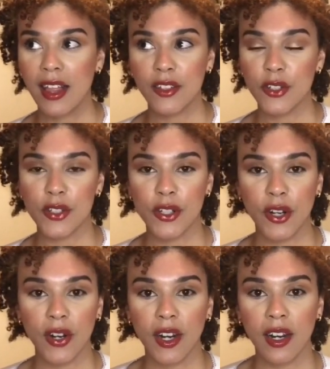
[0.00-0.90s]
just
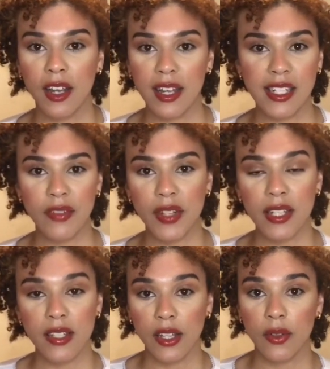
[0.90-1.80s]
certain activities
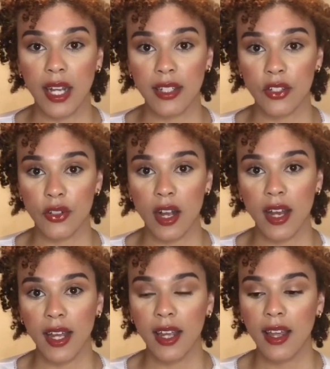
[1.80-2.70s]
that you'd like to try.